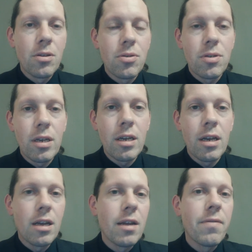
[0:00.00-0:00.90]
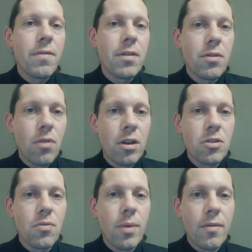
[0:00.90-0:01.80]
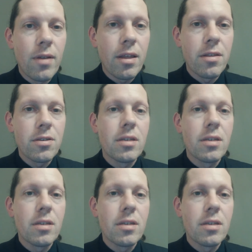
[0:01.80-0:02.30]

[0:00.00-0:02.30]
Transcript: to see an infinite range of wavelengths